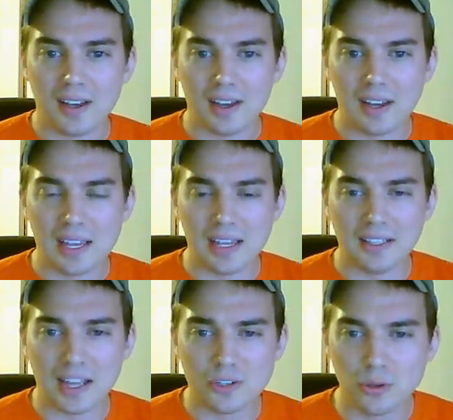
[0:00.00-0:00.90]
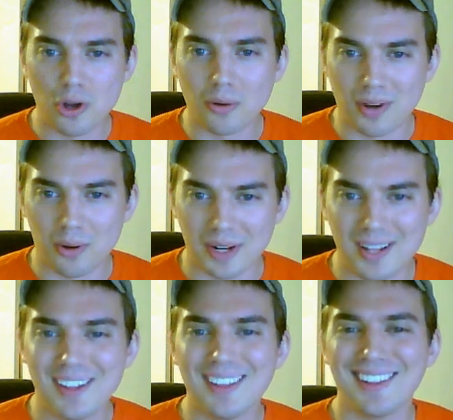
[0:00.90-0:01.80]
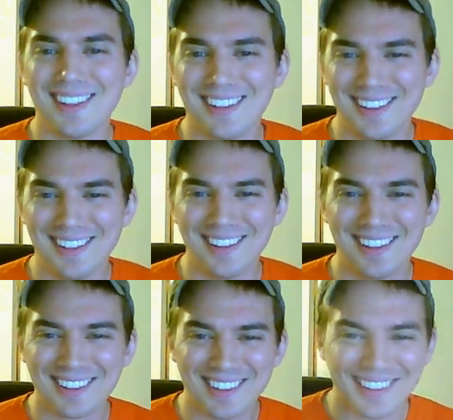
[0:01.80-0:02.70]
unless you don't know it. And then the